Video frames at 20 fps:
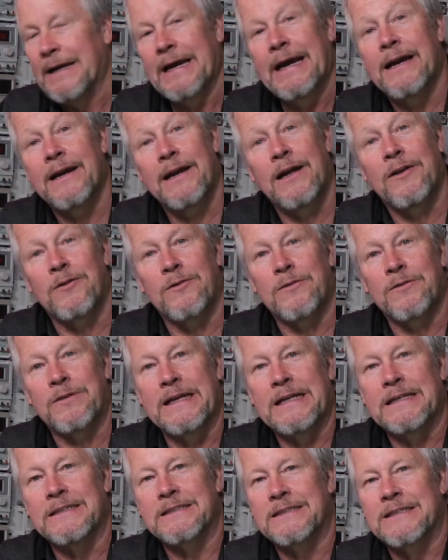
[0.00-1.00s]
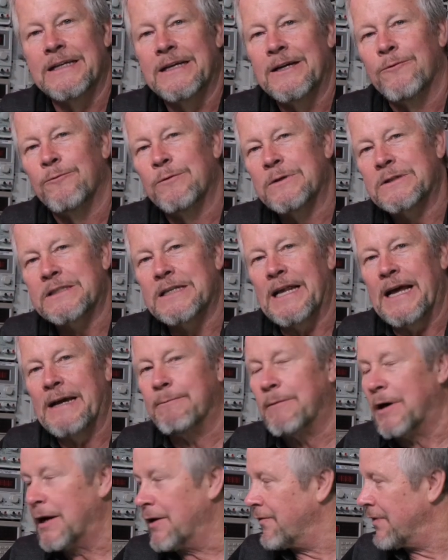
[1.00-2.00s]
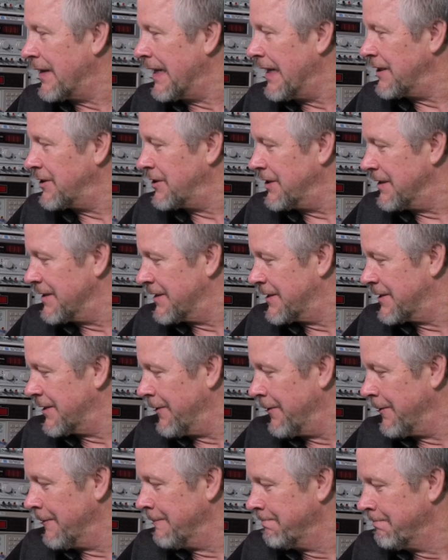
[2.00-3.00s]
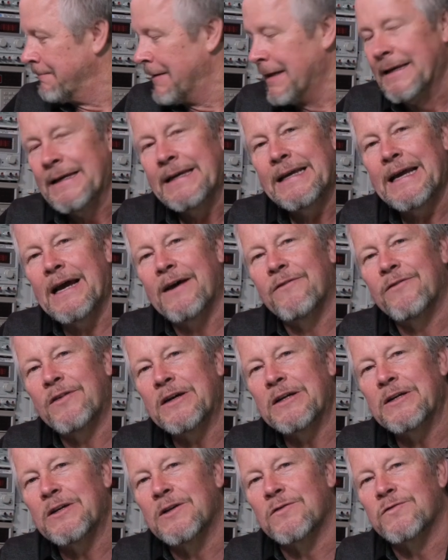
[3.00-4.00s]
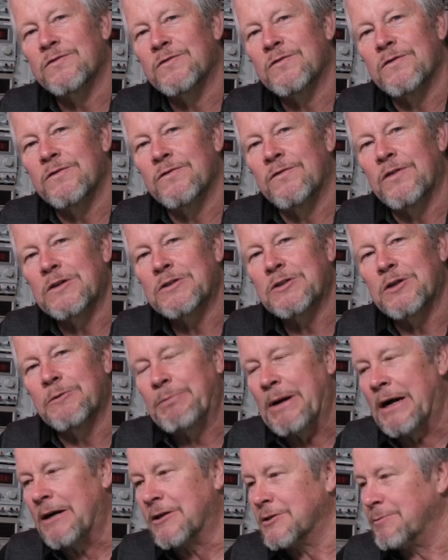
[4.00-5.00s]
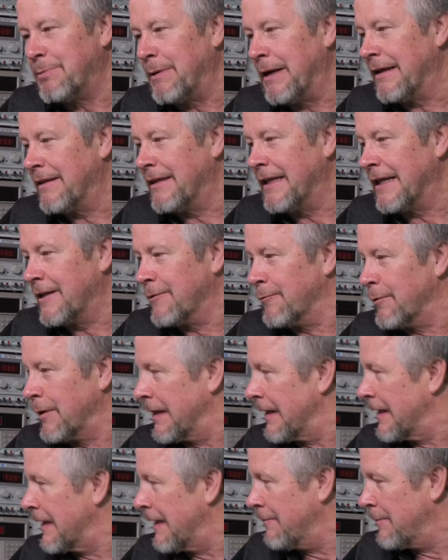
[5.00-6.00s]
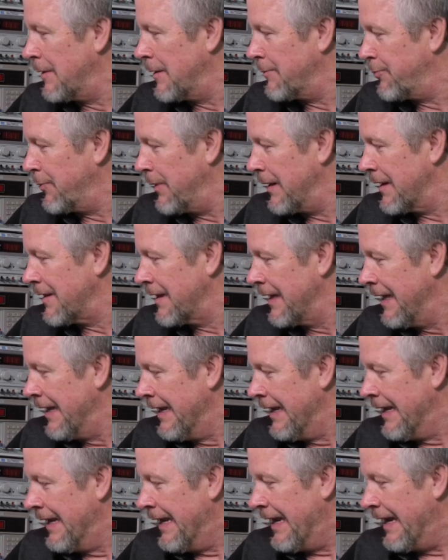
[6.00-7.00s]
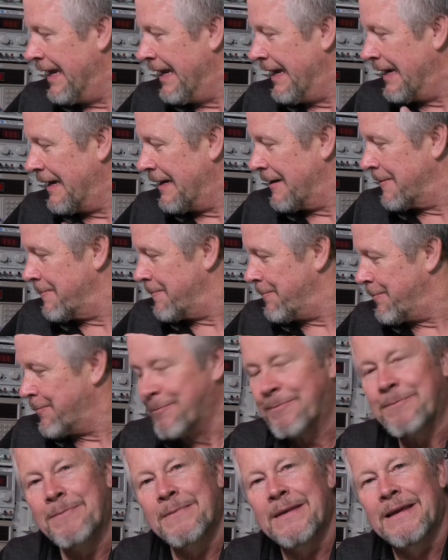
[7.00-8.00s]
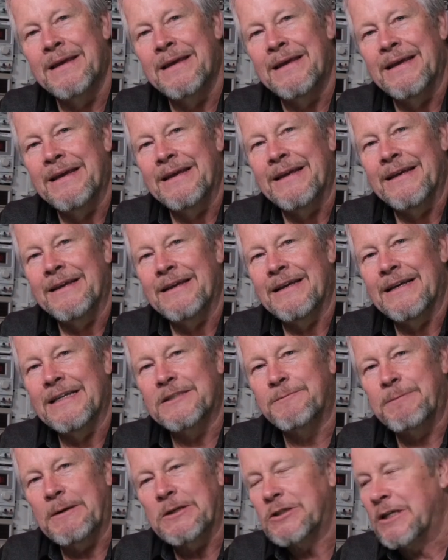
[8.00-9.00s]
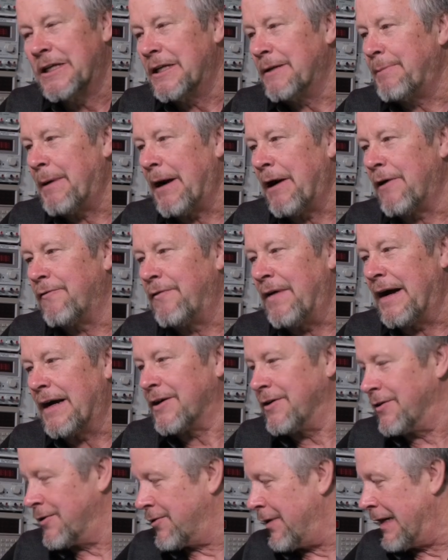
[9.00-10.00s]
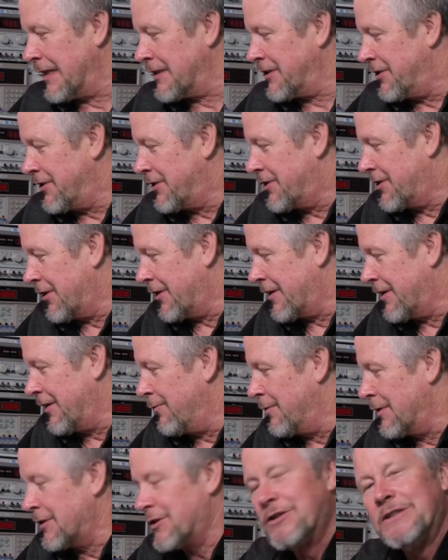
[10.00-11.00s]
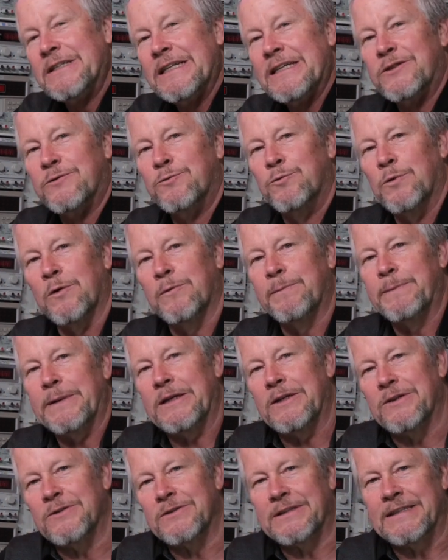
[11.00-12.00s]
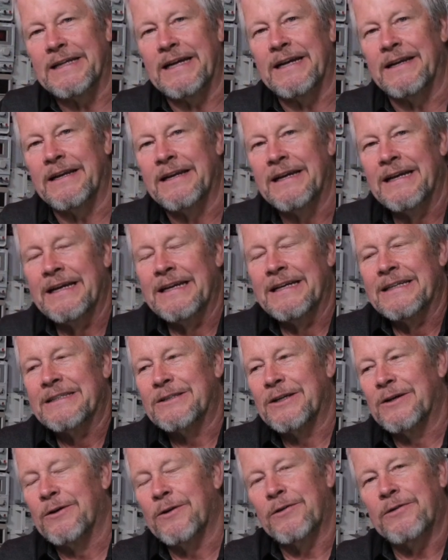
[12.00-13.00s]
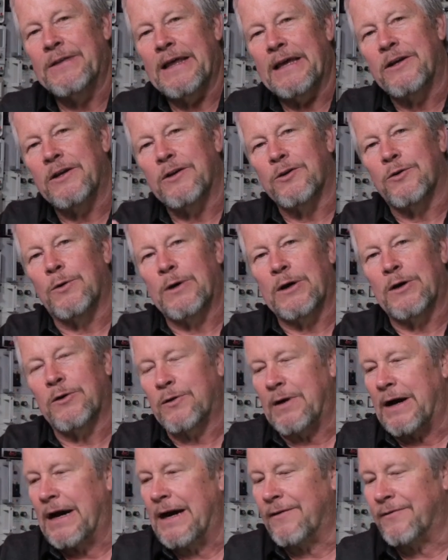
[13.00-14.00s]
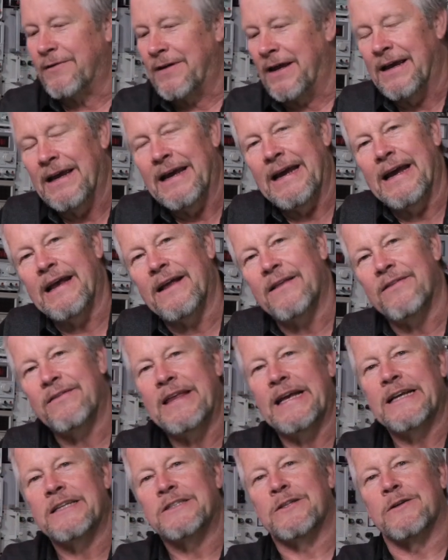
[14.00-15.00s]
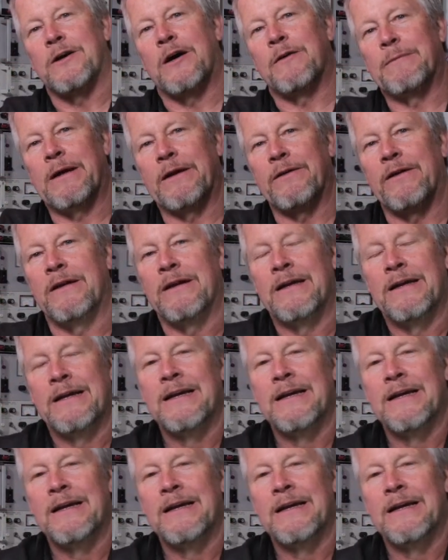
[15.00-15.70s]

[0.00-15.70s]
and other things with slight modifications. So, yeah, very universal power supply I think we're going to come up with, and especially the power factor correction circuit, which these will be used in. So thank you, Coilcraft, and thanks to all my